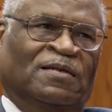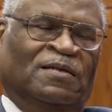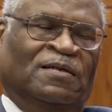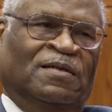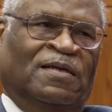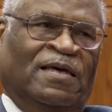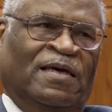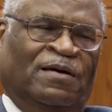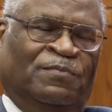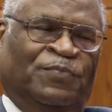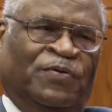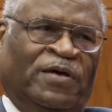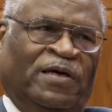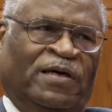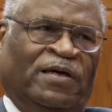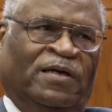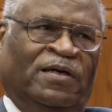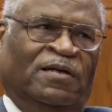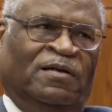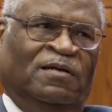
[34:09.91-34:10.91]

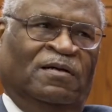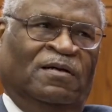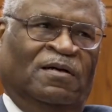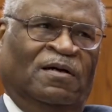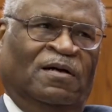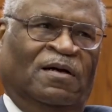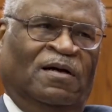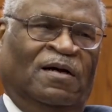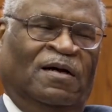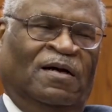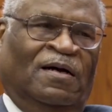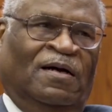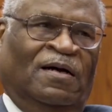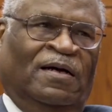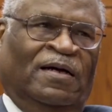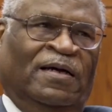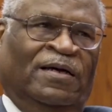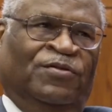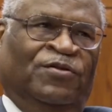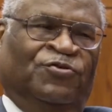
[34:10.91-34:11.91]
campaign
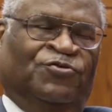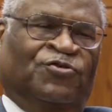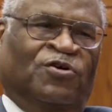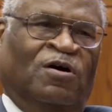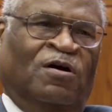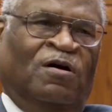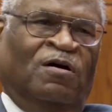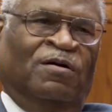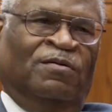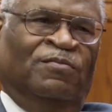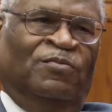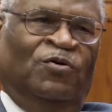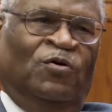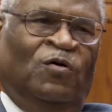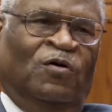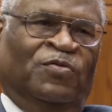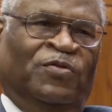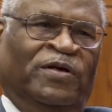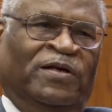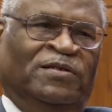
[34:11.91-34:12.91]
in the entire
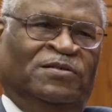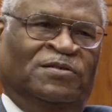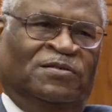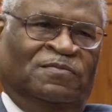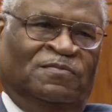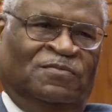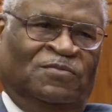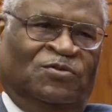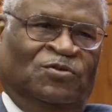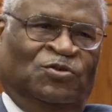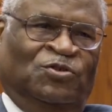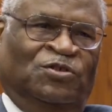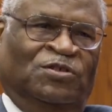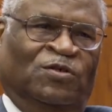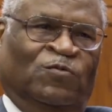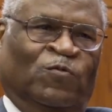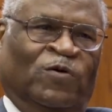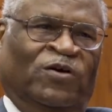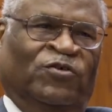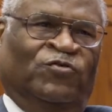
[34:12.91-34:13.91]
Northeast. So
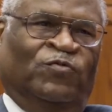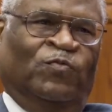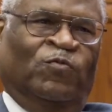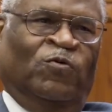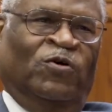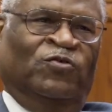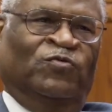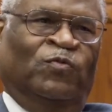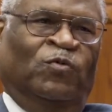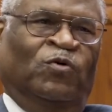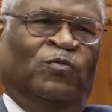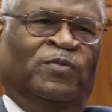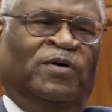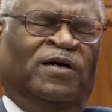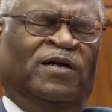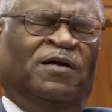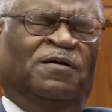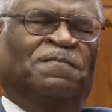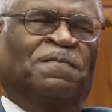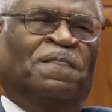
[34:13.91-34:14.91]
she'd raised more
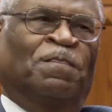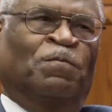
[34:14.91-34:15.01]
money.